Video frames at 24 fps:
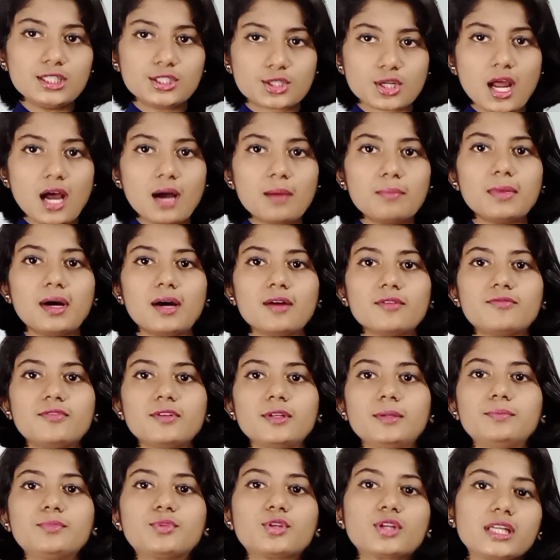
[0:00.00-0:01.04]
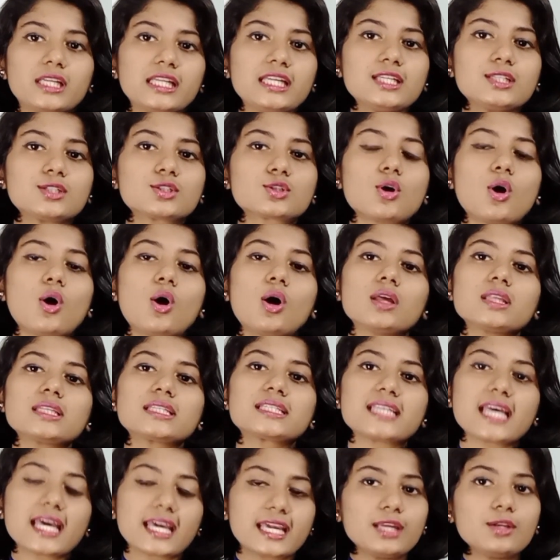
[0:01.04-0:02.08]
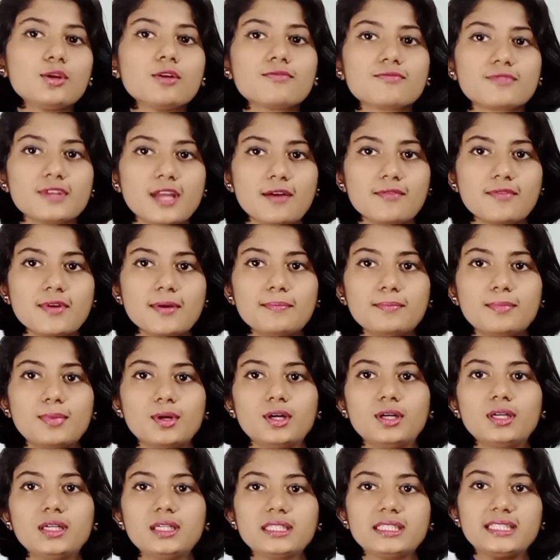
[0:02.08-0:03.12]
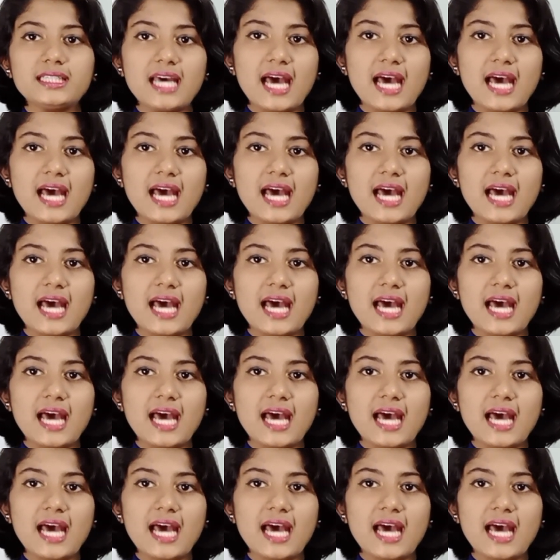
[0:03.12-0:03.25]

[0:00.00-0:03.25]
drama film released on 2nd of November